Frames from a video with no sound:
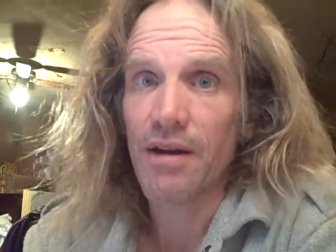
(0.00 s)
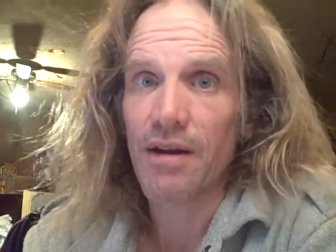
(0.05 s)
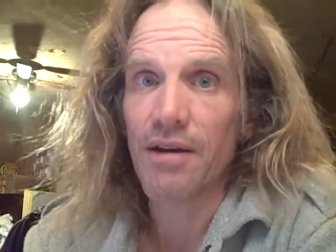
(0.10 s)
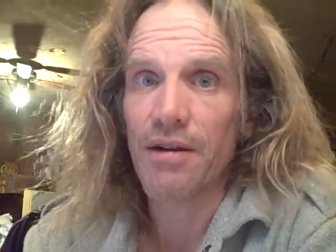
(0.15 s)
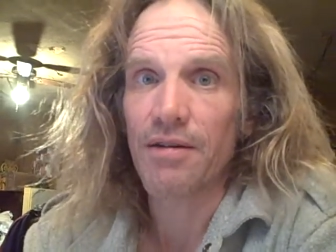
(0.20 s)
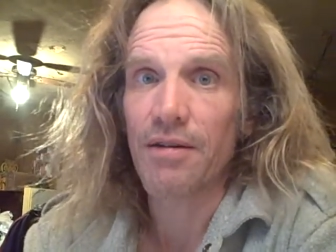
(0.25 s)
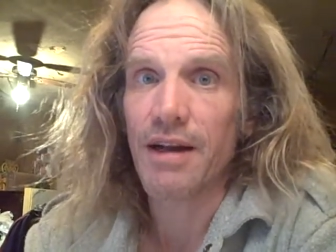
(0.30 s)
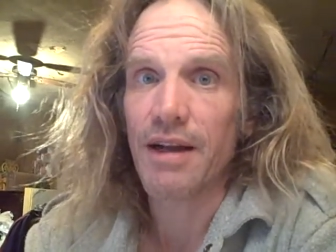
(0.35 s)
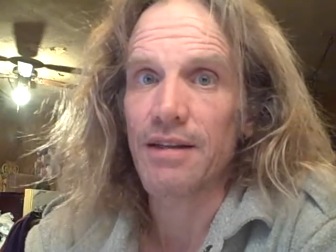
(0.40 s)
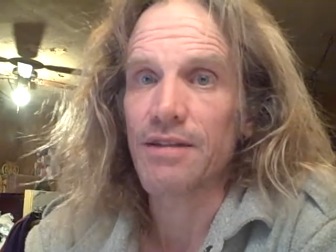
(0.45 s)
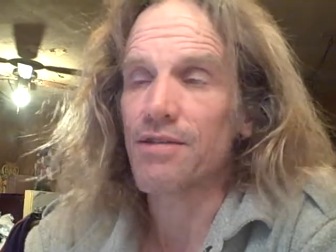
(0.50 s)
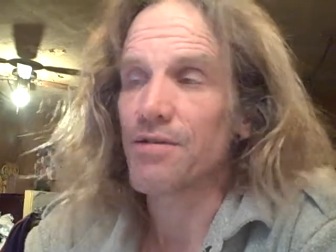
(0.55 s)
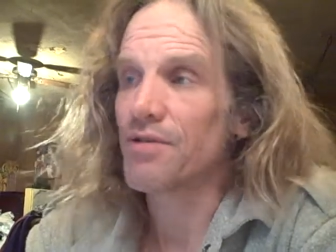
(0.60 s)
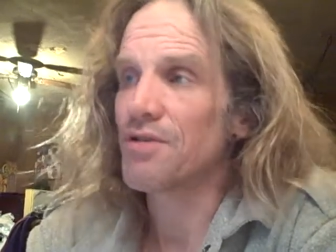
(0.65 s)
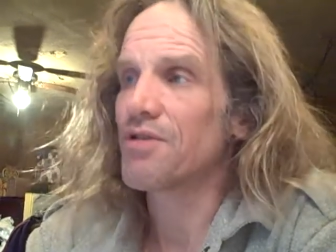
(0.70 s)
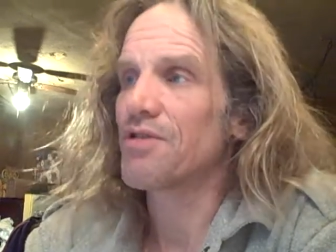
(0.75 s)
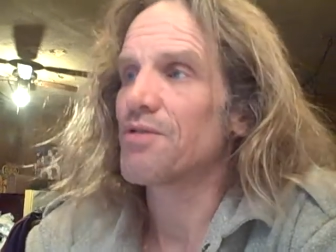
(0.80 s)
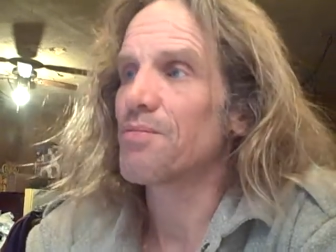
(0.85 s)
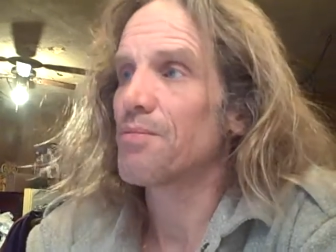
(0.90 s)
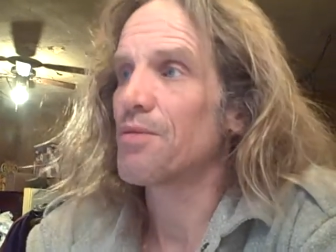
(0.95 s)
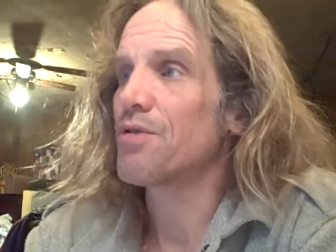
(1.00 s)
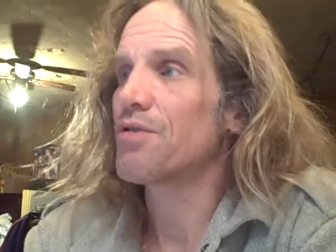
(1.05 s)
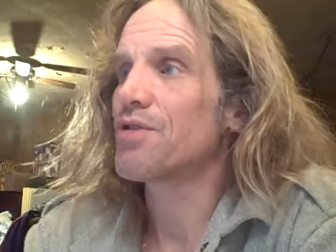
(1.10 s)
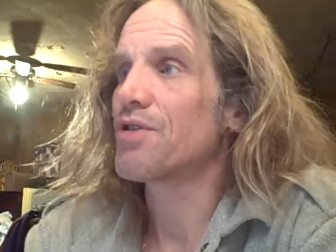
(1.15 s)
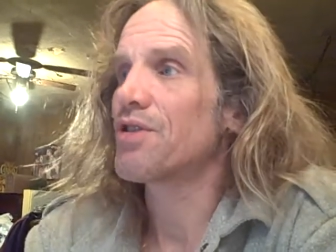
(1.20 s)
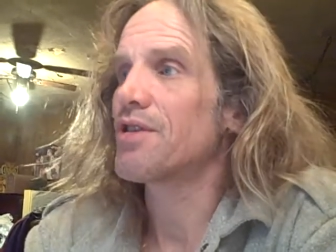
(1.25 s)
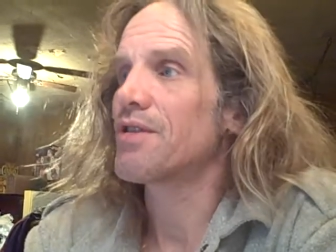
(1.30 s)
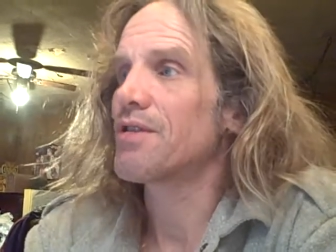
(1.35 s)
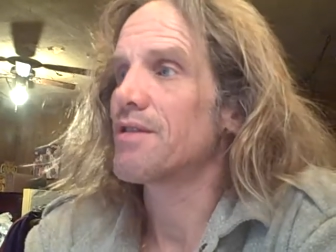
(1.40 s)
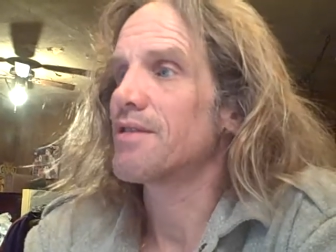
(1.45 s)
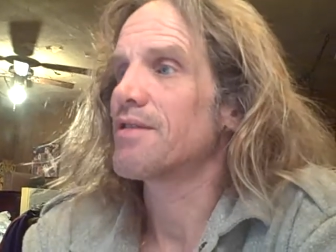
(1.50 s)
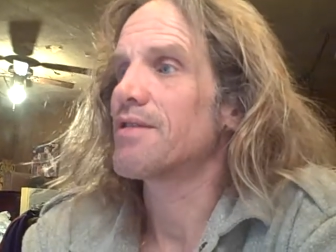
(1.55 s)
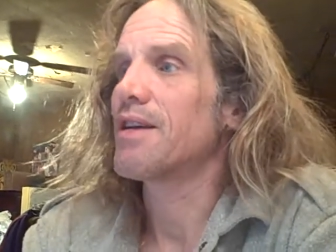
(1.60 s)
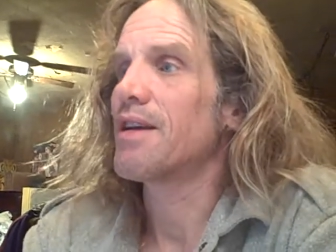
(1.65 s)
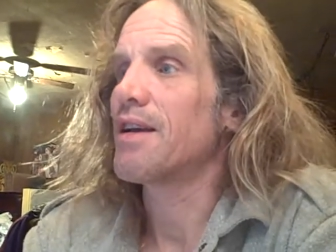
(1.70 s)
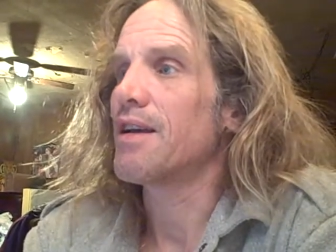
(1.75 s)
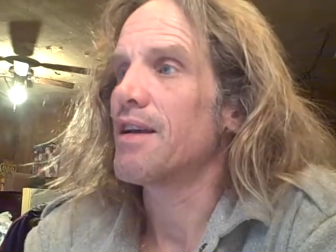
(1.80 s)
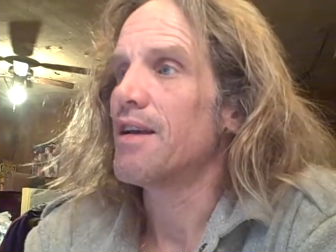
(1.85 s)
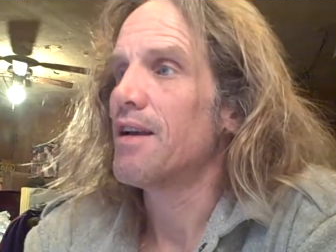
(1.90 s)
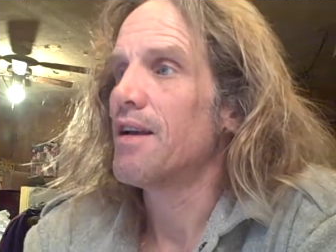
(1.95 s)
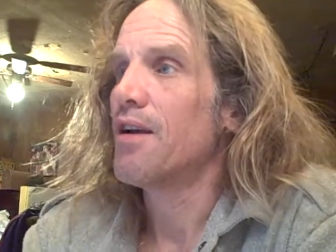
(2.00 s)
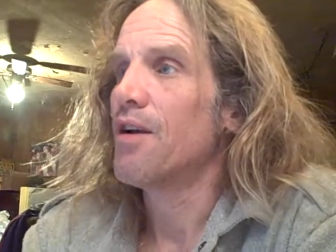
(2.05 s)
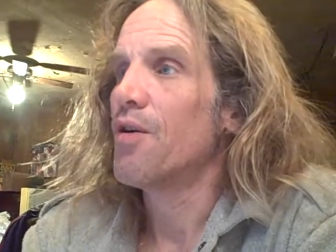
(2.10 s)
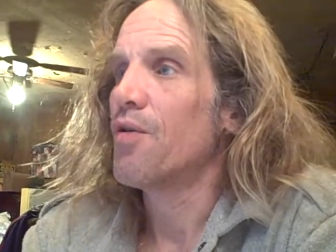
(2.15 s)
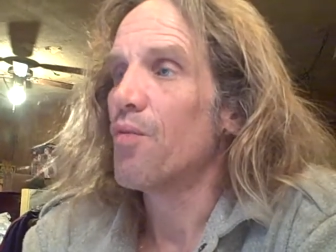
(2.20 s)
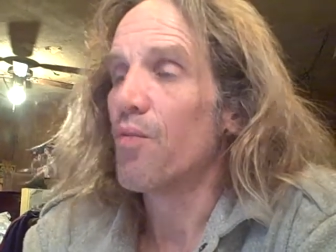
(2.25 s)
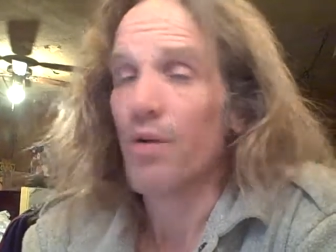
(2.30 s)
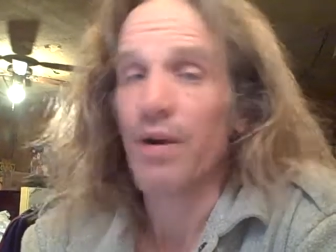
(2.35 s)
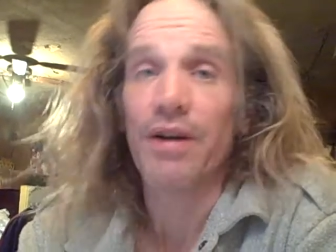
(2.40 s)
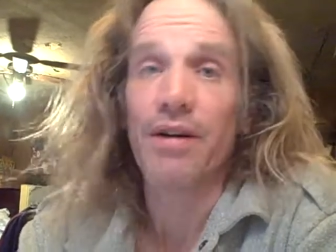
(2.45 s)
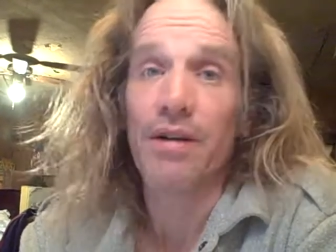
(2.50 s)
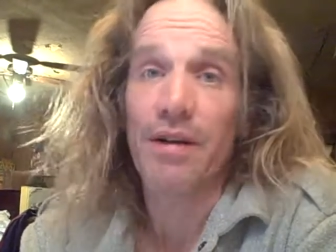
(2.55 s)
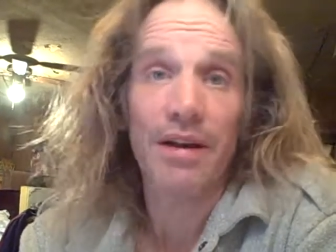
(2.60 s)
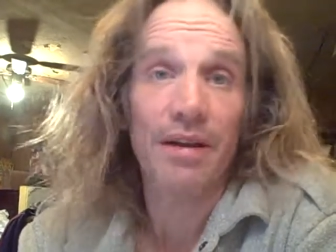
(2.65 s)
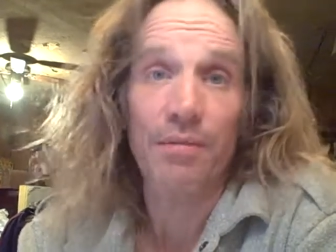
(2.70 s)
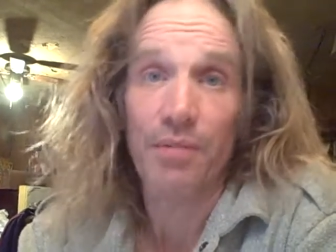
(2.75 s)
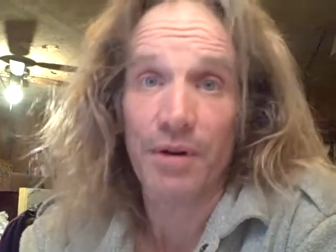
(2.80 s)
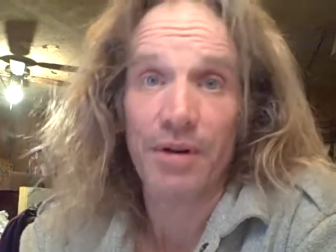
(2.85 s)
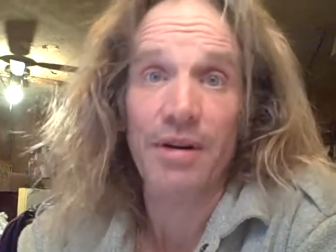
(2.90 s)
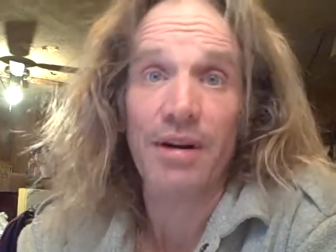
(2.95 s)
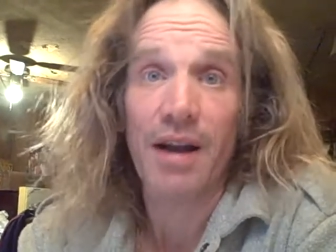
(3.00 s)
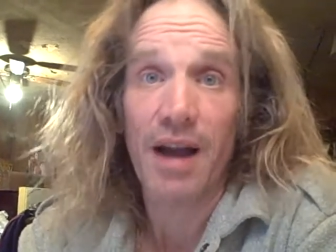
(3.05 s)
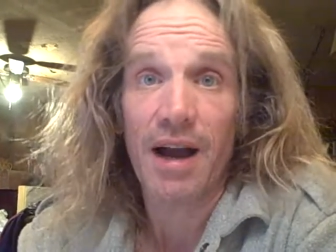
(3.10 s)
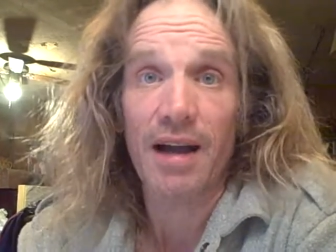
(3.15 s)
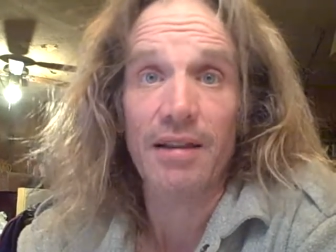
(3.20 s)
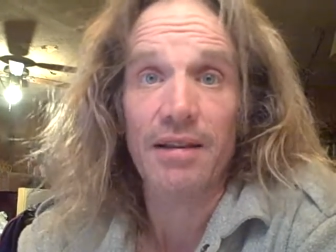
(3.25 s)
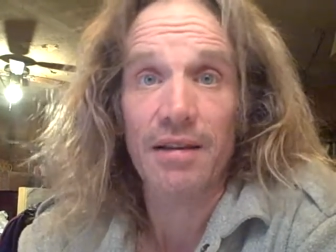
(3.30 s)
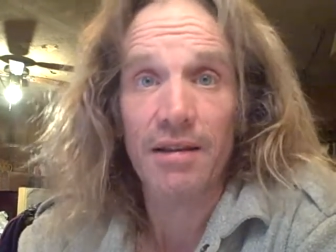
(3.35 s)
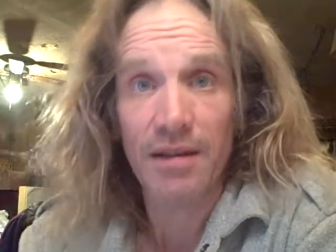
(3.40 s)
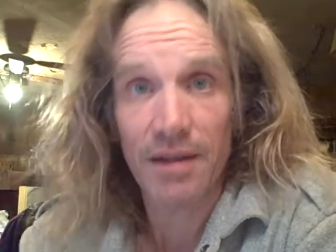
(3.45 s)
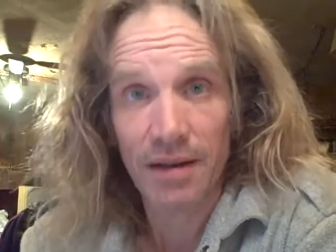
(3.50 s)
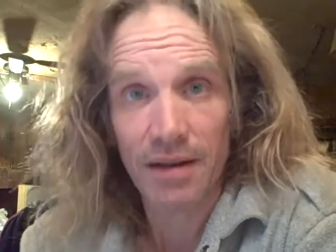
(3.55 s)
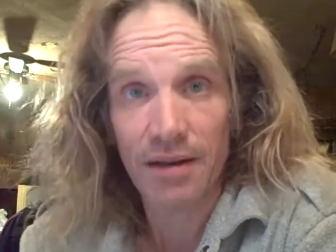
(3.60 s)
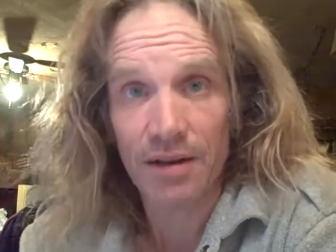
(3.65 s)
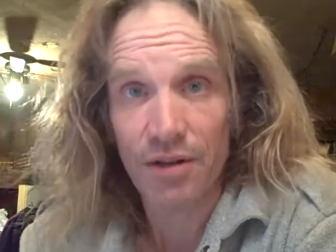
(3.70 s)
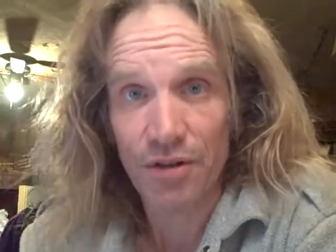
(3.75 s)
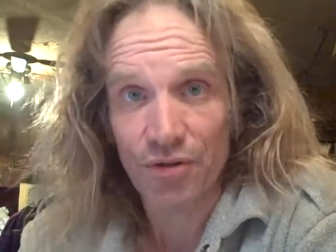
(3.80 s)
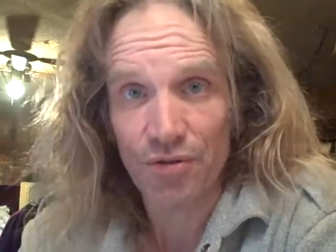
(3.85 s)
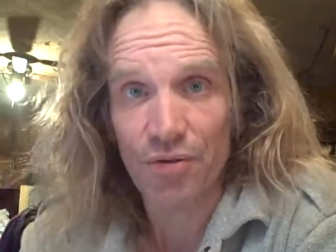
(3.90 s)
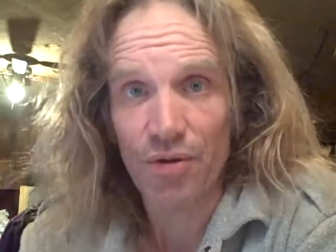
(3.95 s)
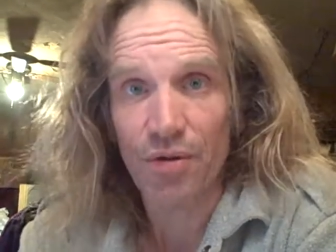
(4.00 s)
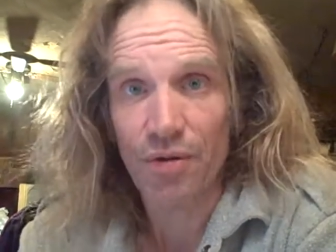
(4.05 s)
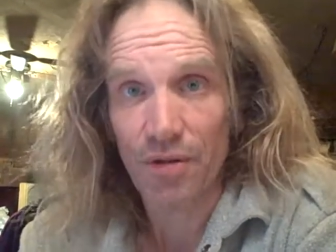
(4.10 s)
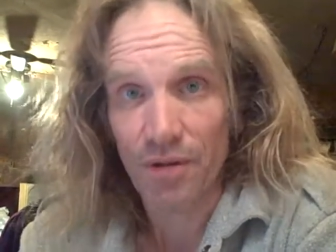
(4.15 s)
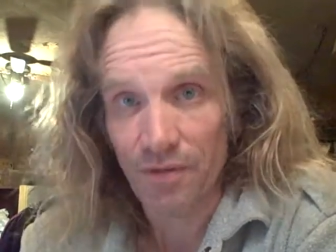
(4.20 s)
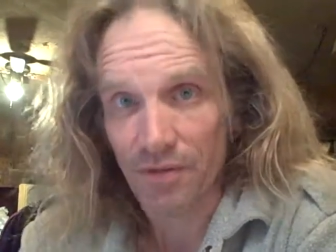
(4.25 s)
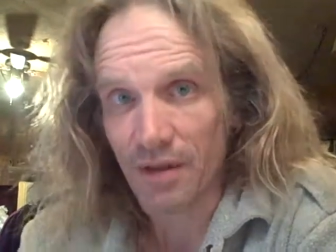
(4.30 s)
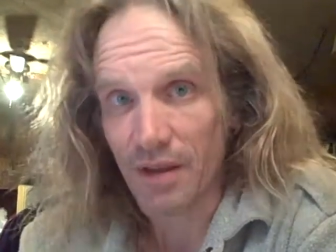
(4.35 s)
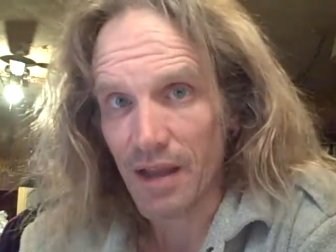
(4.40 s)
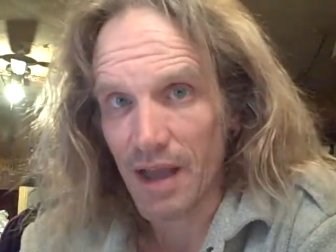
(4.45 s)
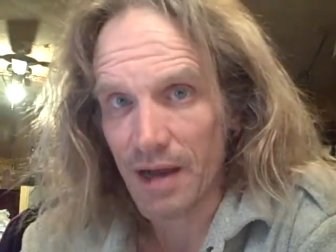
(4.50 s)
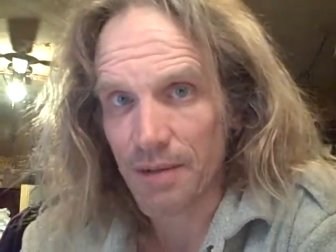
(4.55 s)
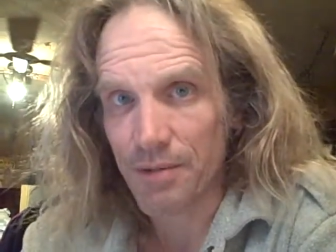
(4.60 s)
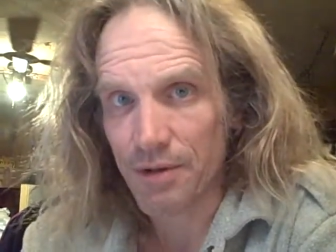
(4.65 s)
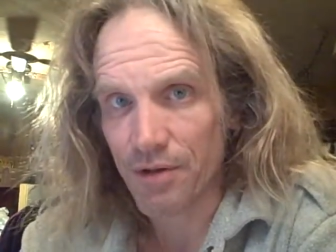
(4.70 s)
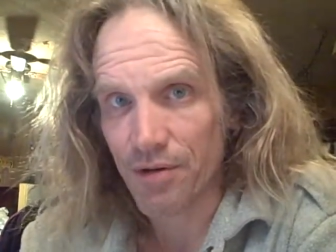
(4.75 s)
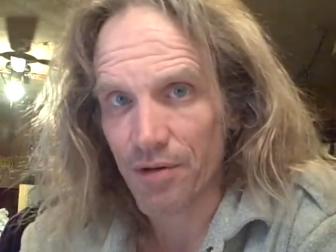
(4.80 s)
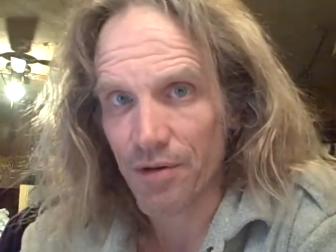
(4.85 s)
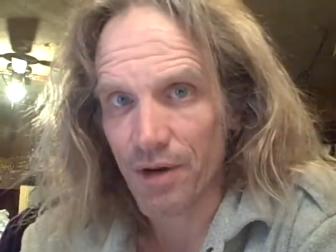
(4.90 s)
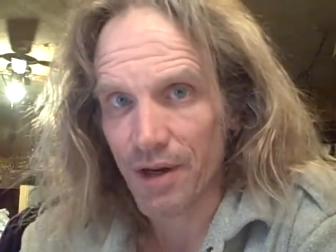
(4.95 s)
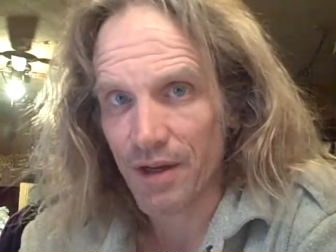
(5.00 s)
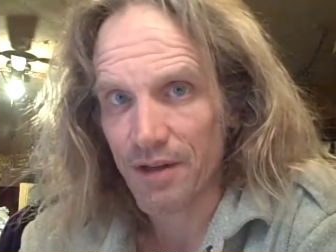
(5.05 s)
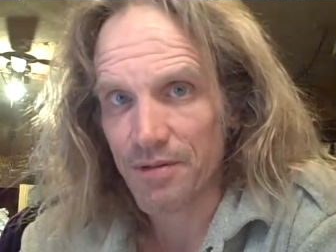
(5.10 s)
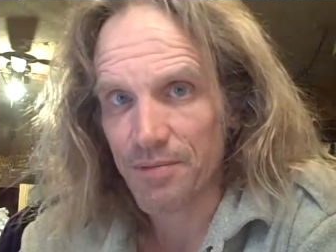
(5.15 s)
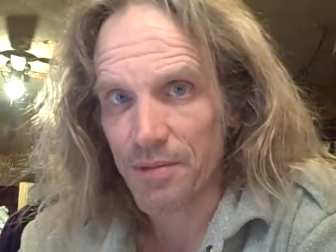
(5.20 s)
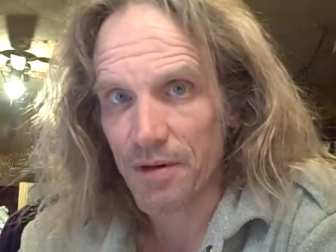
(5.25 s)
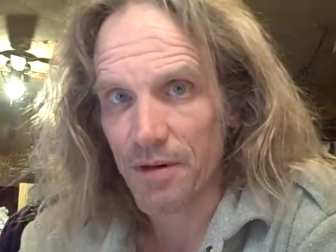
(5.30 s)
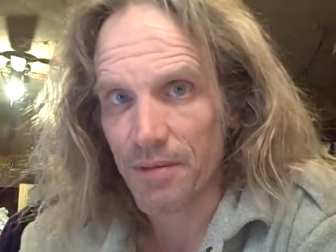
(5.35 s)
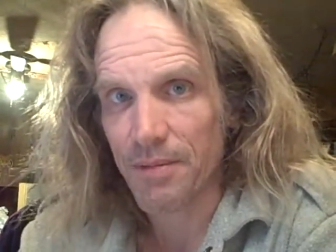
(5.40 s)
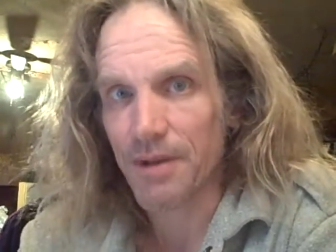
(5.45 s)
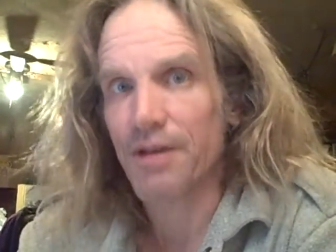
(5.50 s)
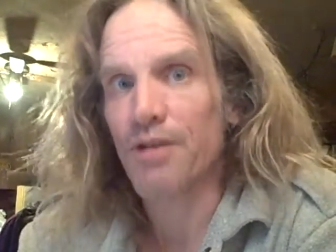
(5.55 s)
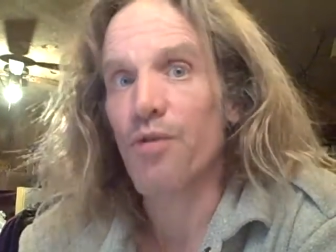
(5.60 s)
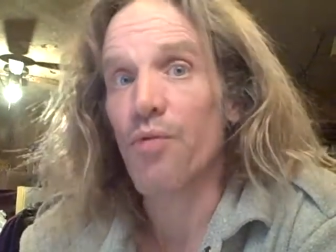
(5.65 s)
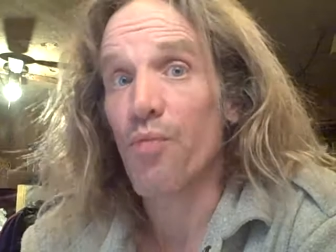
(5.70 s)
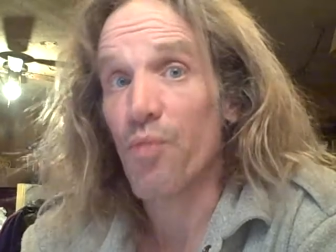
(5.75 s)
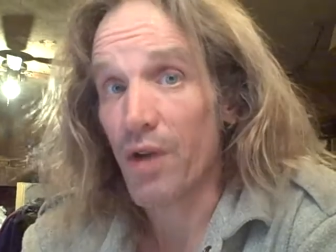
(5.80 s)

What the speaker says: All right, so it's just bullshit to say we're not in control of the laboratory experiment.